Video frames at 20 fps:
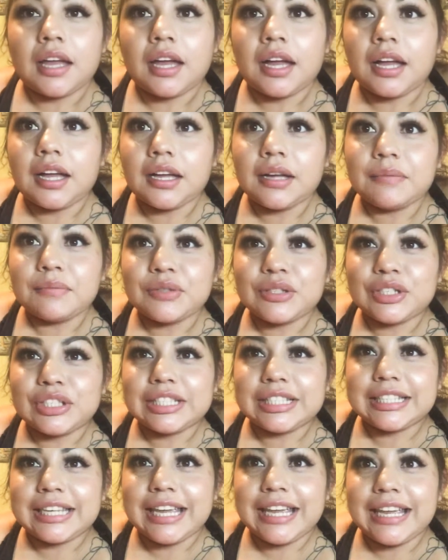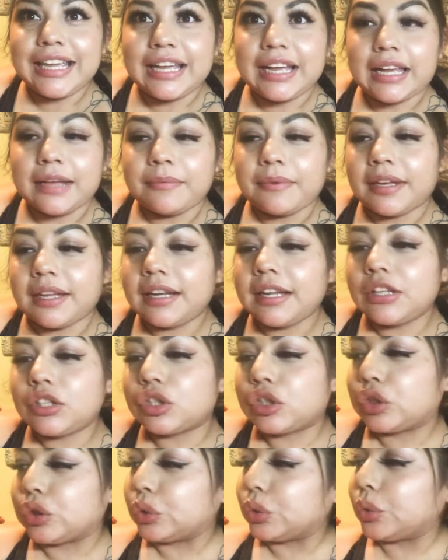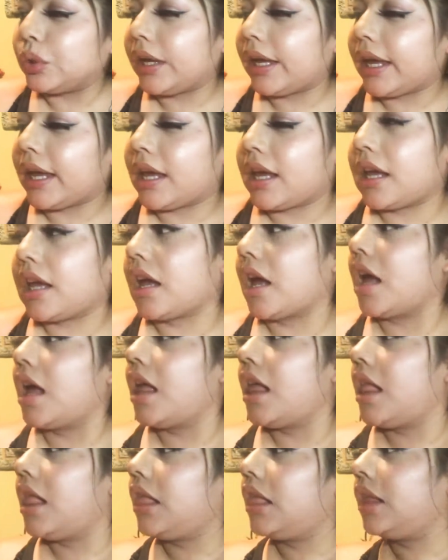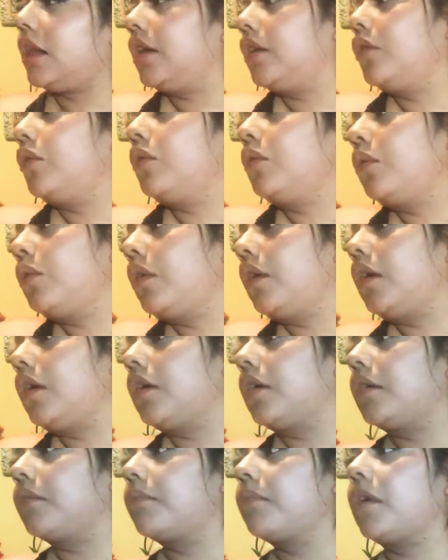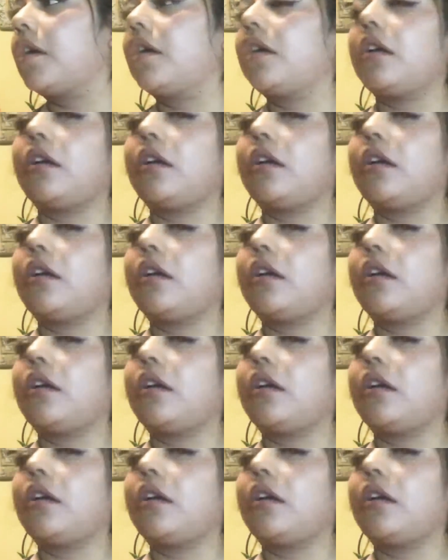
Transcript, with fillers: um today i'm gonna do a little um